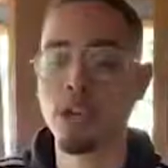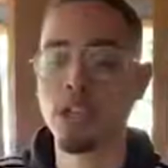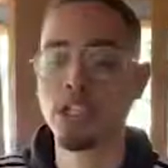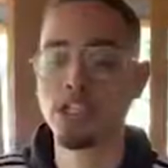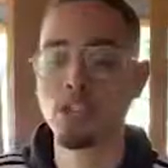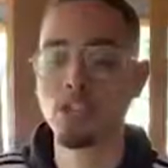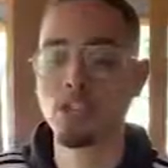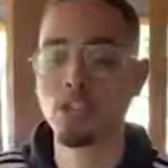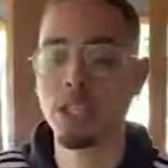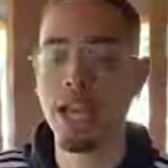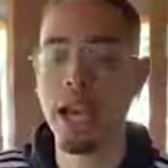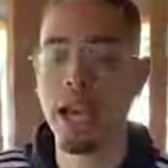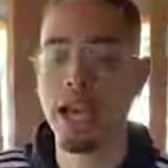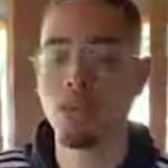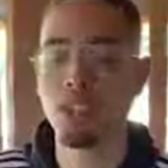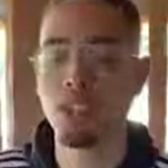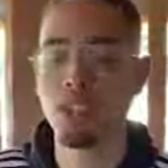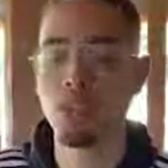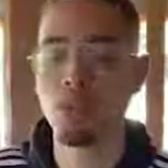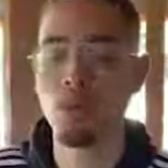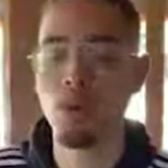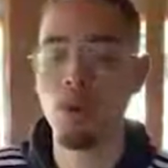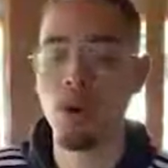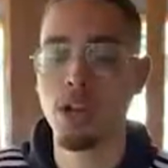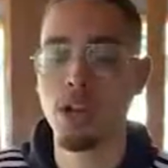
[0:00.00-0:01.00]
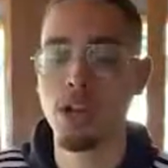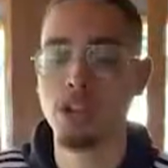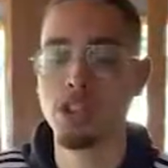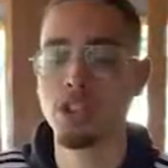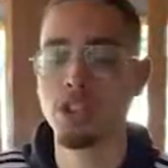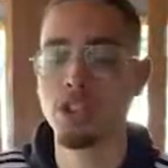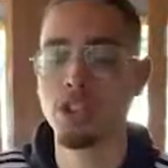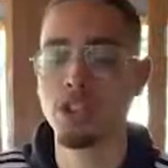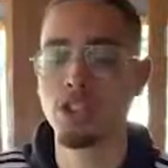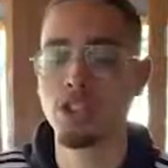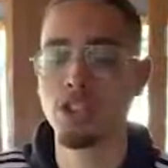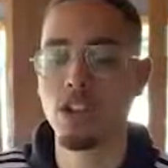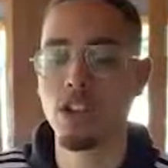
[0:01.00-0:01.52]
twenty-two thousand one
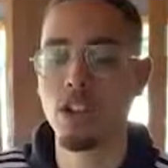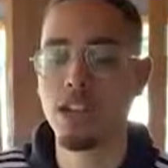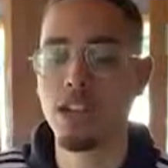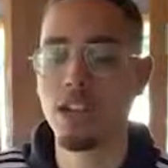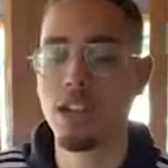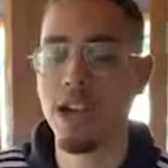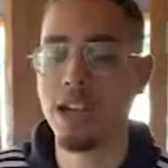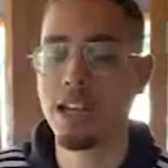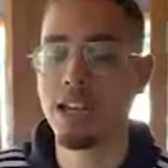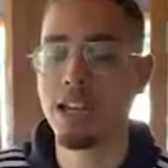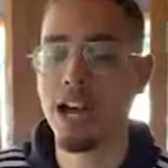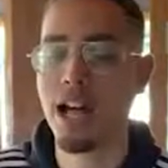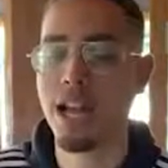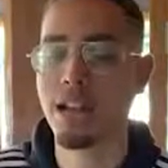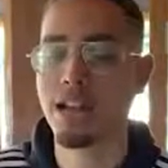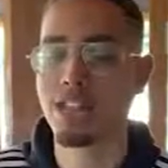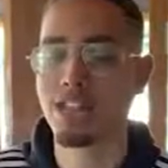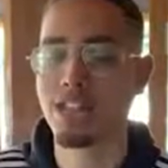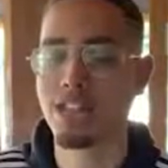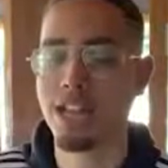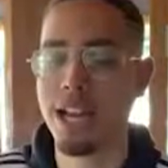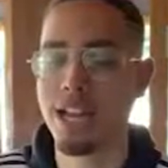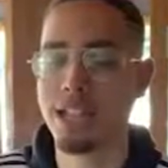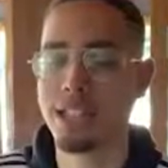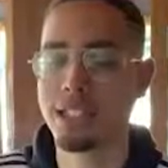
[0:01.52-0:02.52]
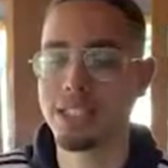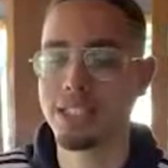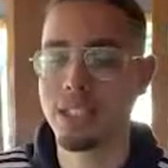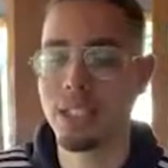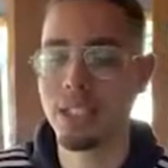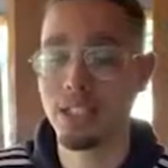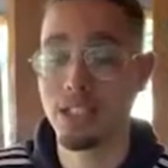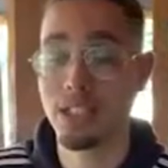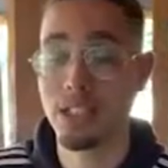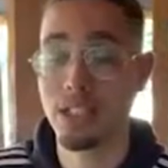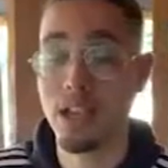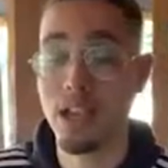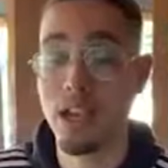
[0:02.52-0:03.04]
hundred thirty-nine dollars and ninety
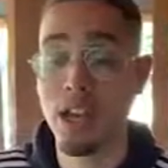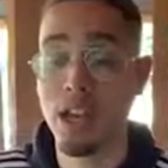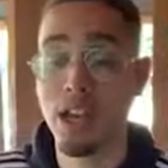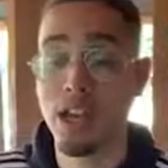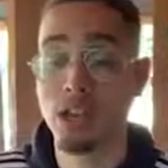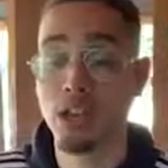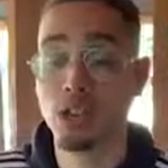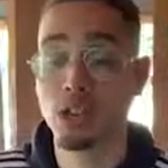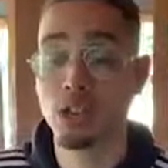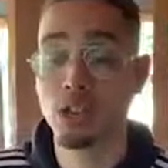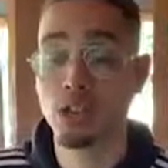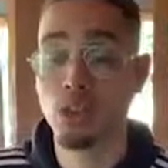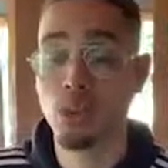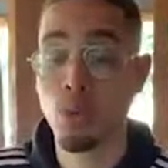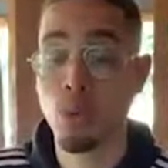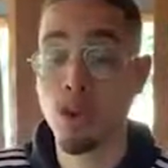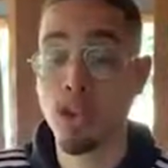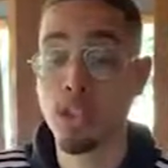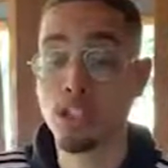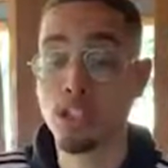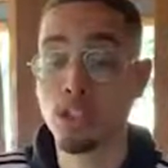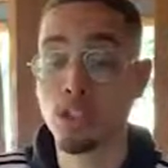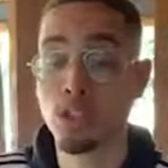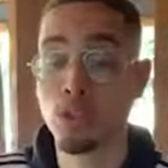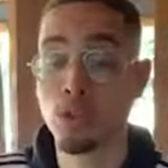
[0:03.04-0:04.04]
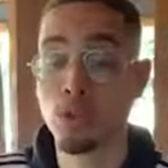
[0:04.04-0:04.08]
cents. So twenty-two